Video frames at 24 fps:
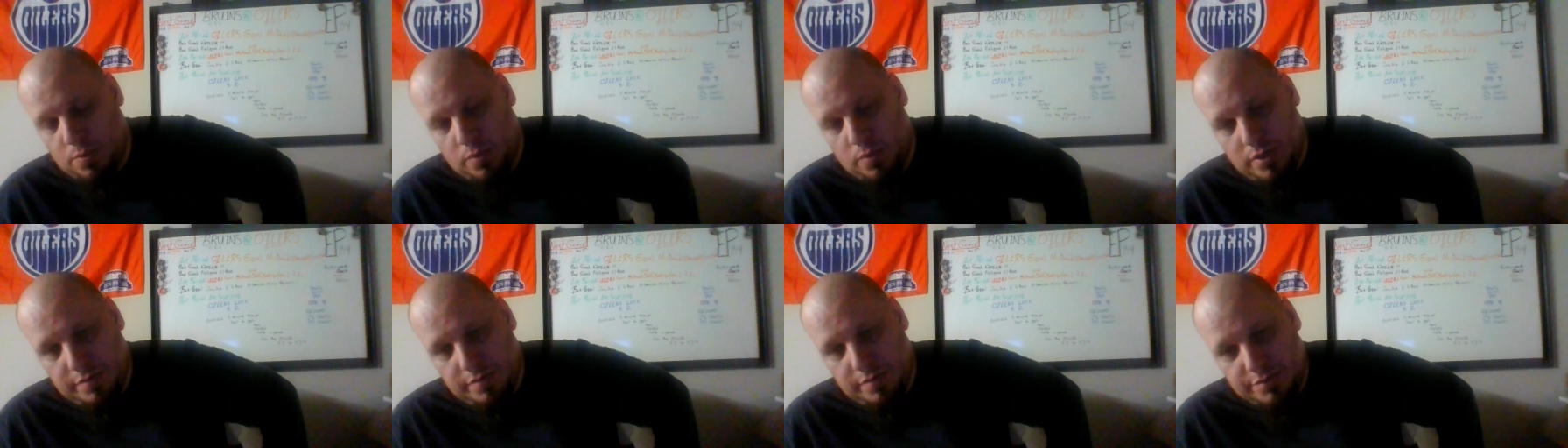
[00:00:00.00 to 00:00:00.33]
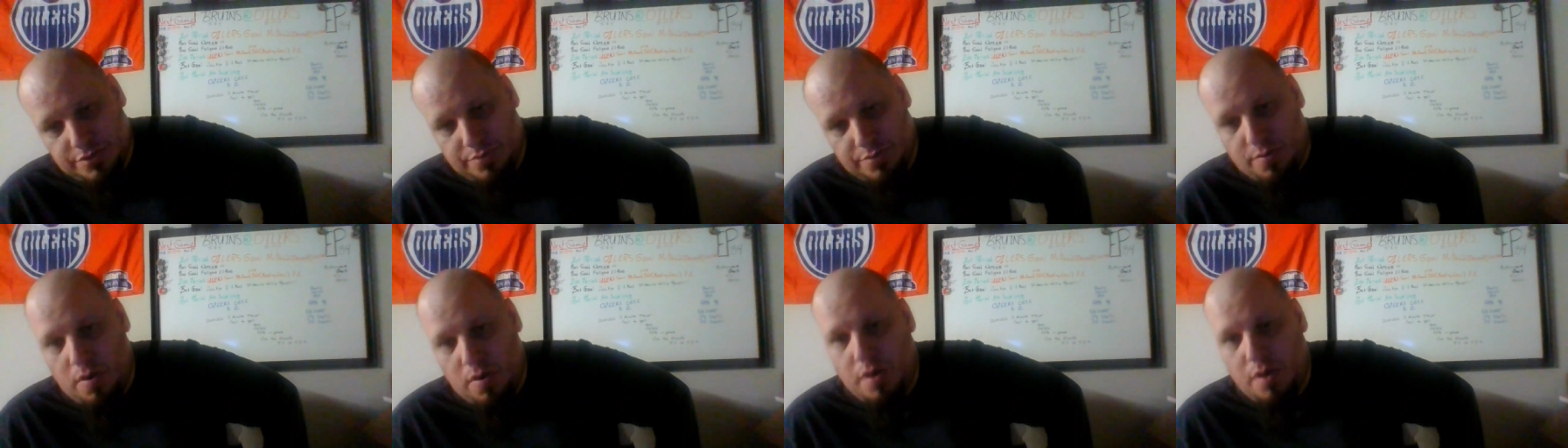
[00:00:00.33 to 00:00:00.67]
We have
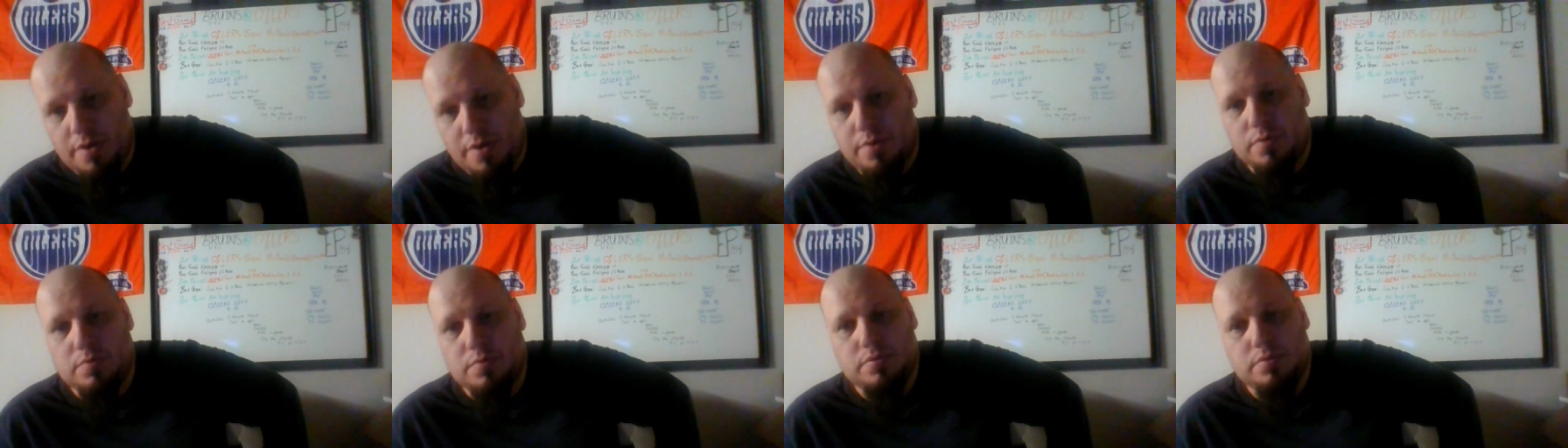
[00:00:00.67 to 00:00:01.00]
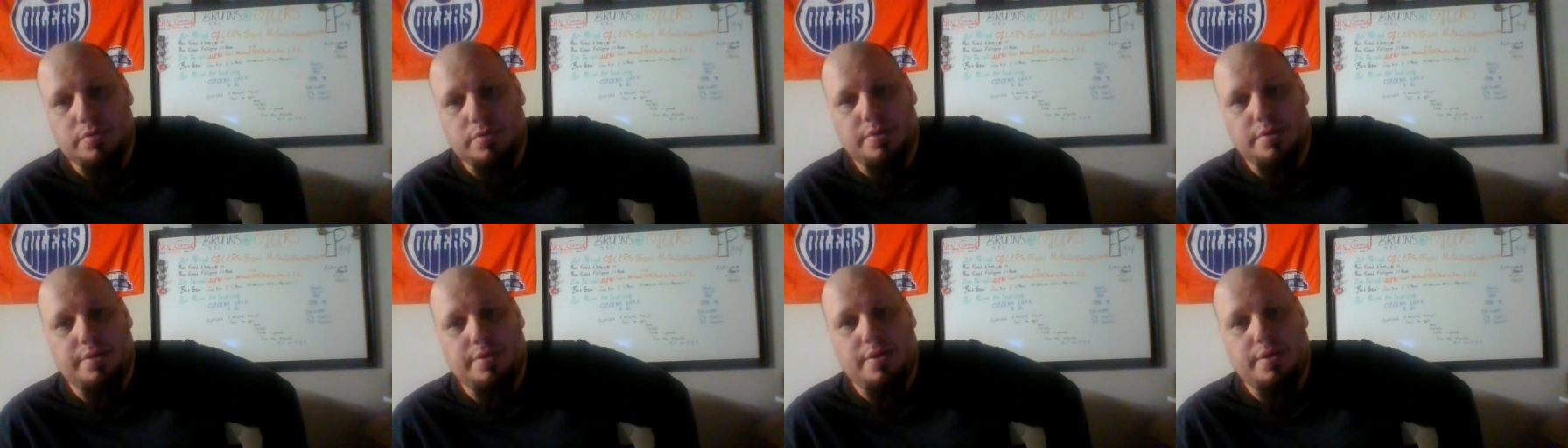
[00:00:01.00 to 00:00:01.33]

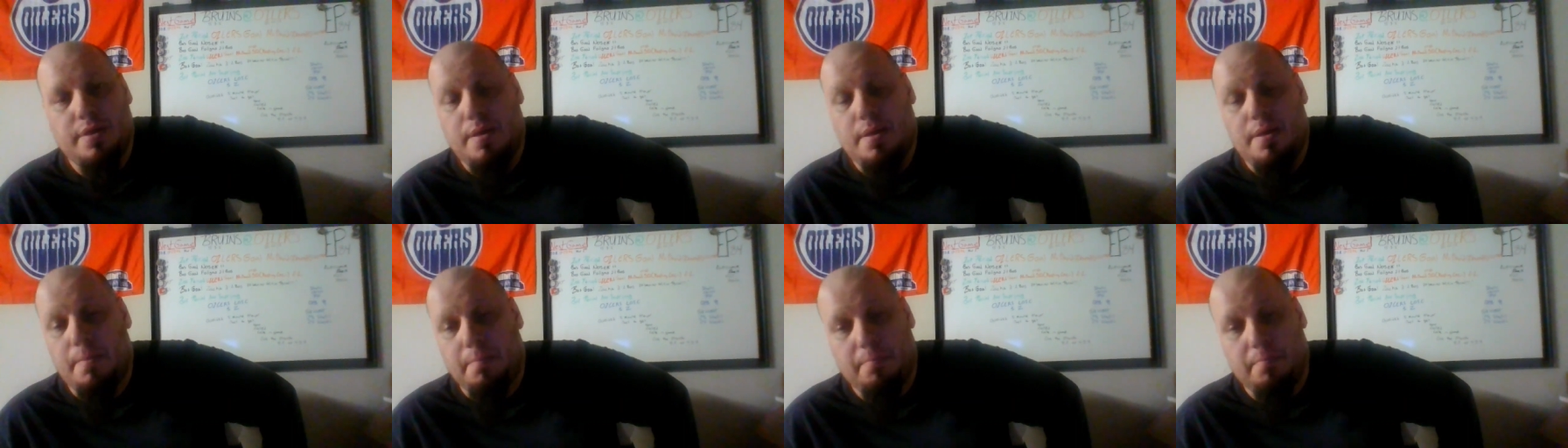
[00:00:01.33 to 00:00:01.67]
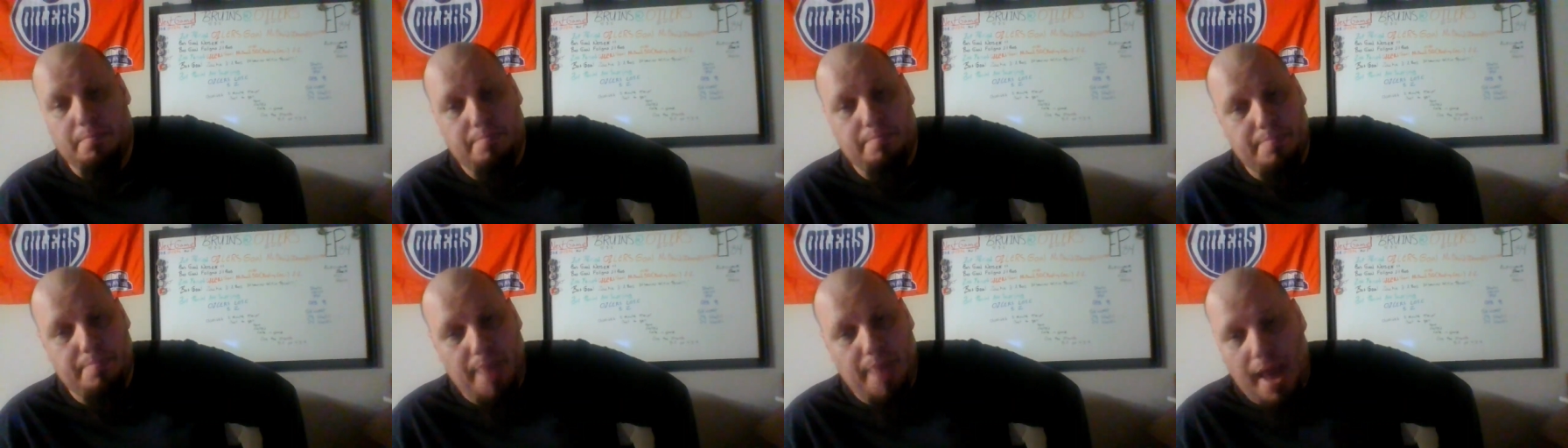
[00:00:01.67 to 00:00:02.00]
Toronto,
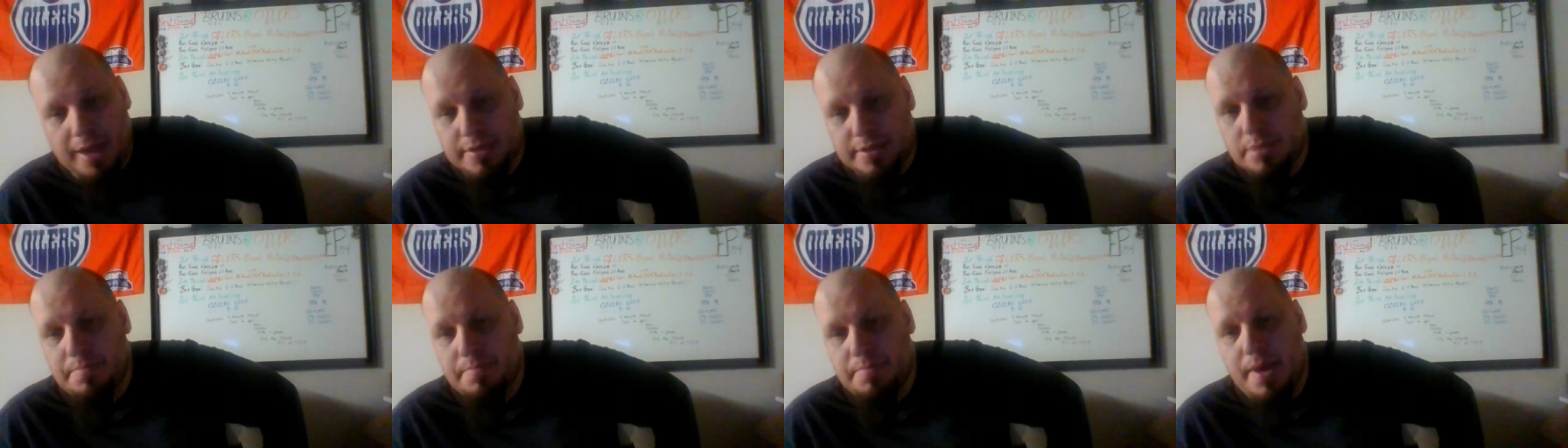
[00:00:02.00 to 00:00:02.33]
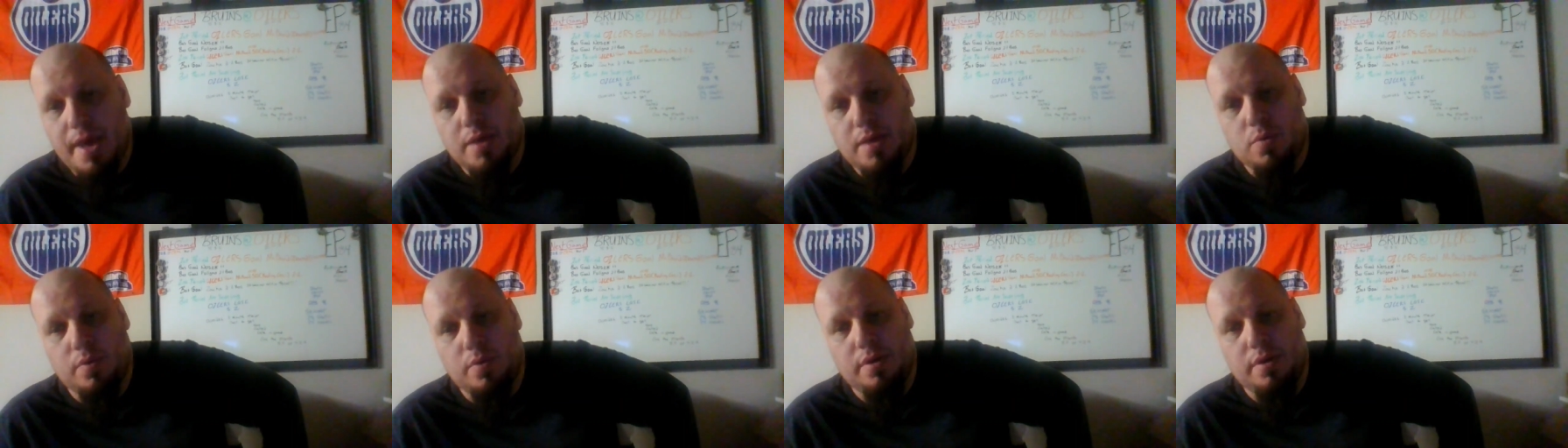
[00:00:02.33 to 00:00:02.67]
back-to-back